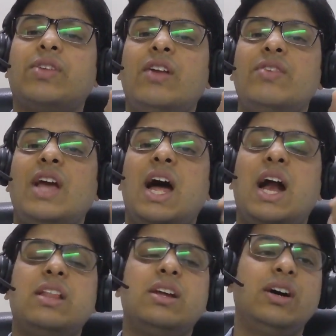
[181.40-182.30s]
we
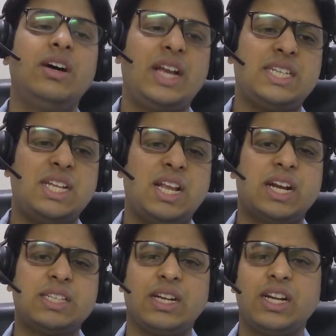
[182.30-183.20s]
had the next area
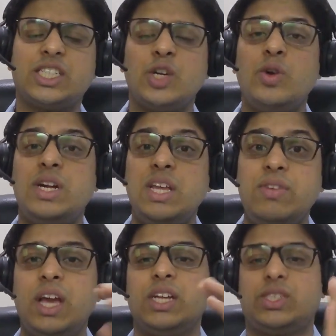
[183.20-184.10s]
that is in relation to
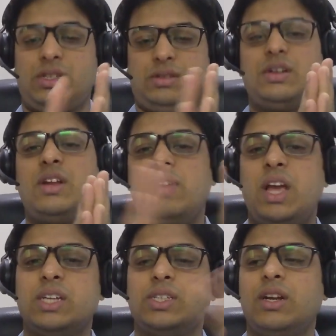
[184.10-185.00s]
deviation,
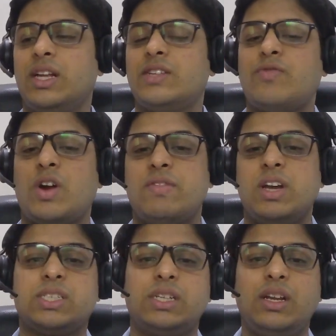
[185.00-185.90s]
reason for
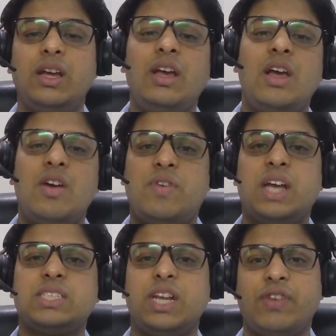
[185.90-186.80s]
deviation,
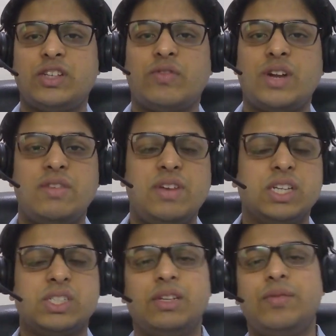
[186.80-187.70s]
financial effects of the
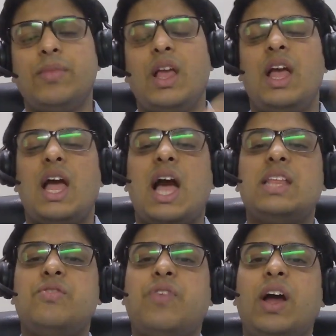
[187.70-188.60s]
deviation. And
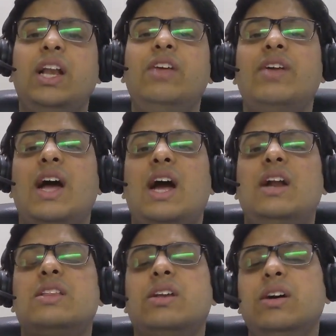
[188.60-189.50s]
then finally, we
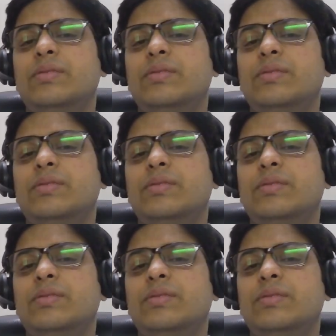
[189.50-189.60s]
had the